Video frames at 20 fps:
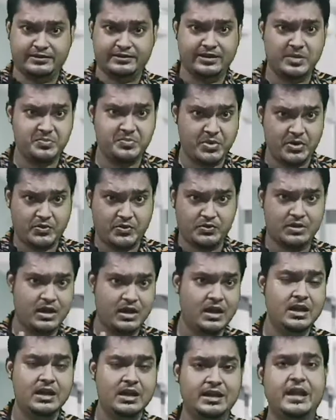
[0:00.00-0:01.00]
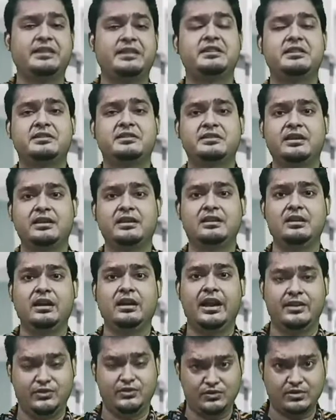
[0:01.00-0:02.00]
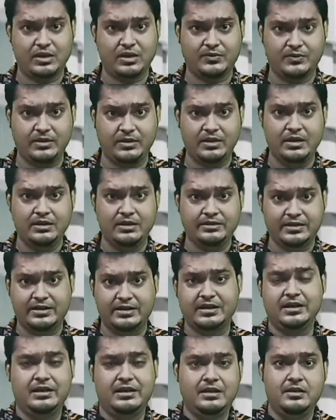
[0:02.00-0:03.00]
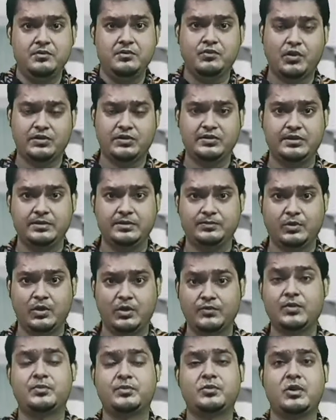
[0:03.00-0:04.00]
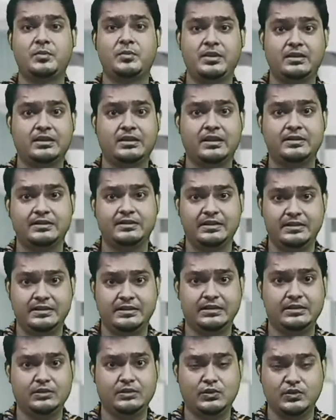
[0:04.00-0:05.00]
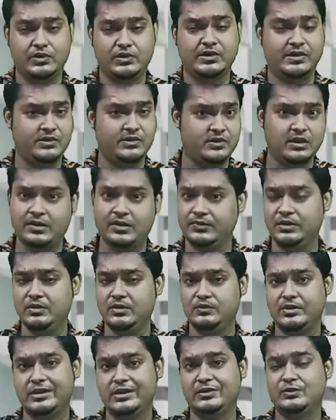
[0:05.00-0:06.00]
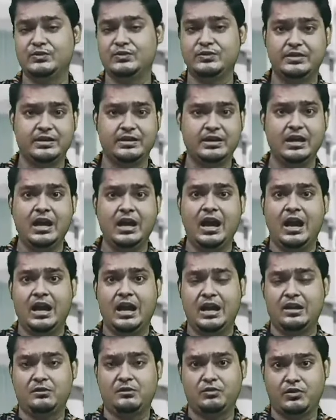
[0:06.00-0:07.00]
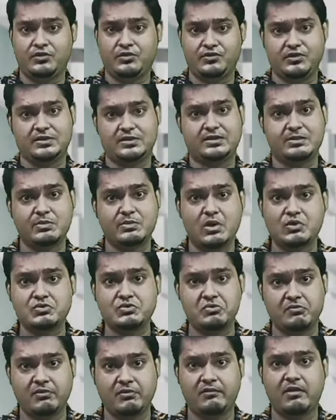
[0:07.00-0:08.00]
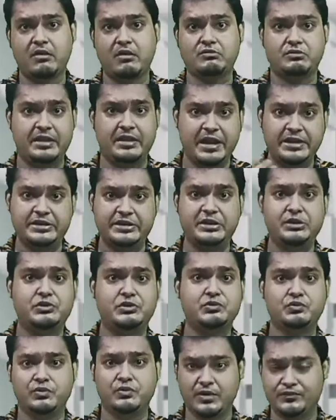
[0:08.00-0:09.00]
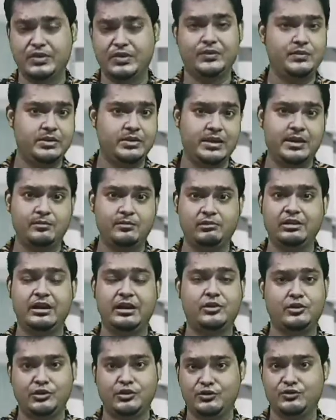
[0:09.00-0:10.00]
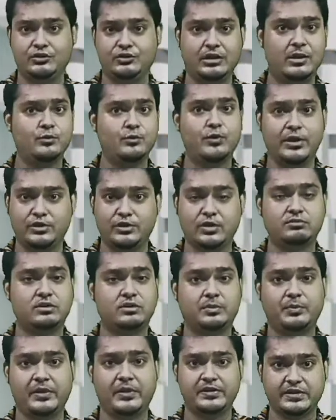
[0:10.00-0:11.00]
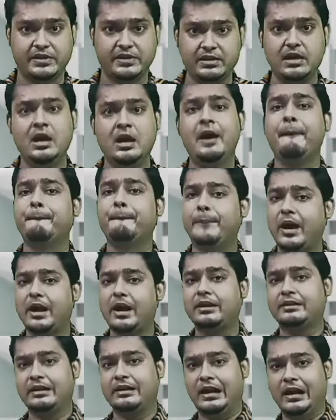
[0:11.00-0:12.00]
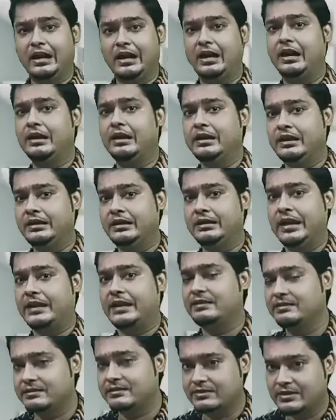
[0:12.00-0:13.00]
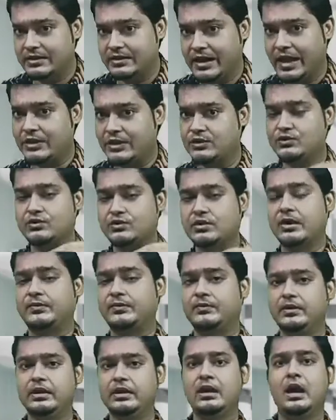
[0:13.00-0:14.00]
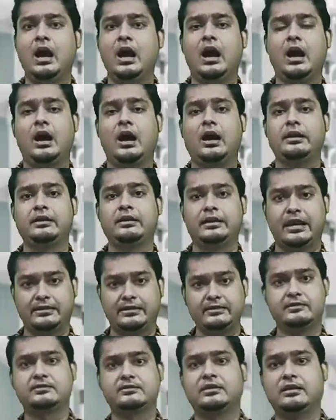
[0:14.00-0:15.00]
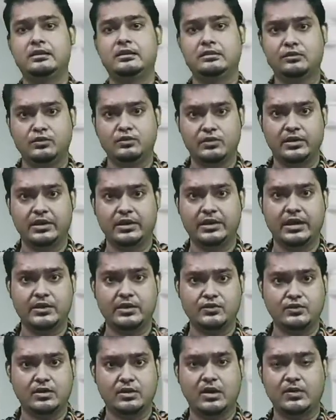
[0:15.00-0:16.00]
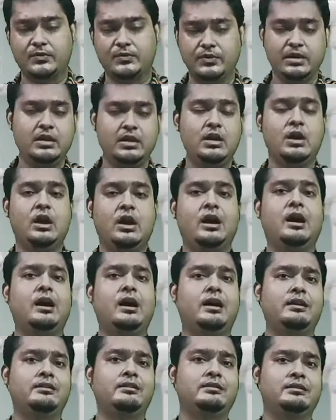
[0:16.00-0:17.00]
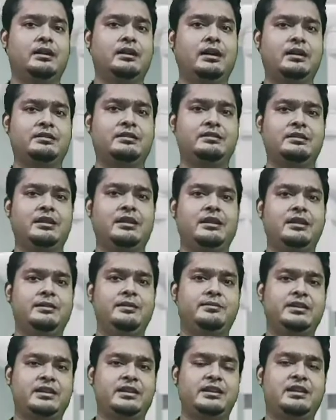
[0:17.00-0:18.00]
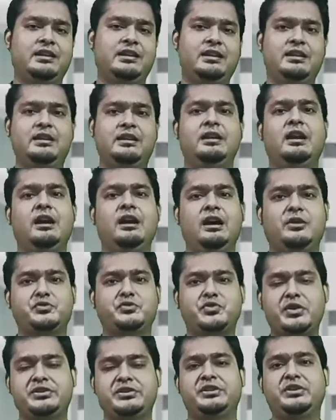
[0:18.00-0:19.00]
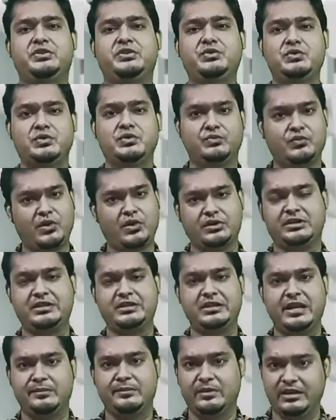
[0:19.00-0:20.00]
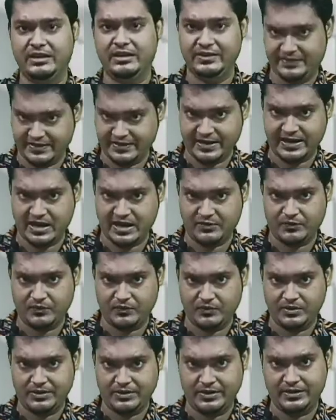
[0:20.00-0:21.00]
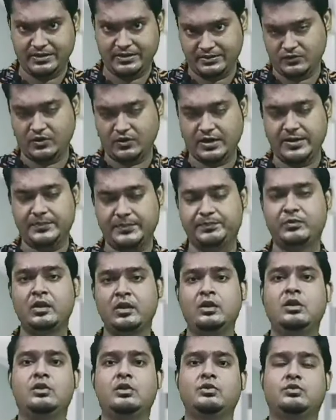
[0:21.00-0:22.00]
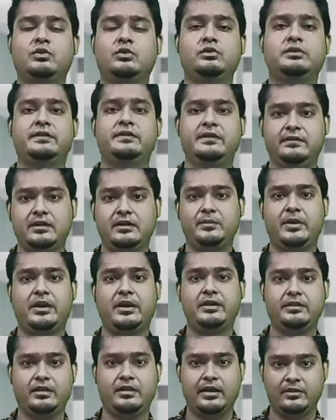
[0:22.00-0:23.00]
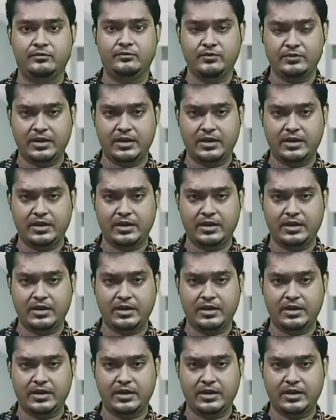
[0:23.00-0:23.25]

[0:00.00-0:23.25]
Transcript: as compared to the cathedral angiography. Generally, for performing the CT coronary angiography, we are using a contrast amount of about 80 to 150 ml according to the weight of the patient. But in cathedral angiography, in cathedral coronary angiography, generally 20 to 40 ml is enough. Okay, so this is the main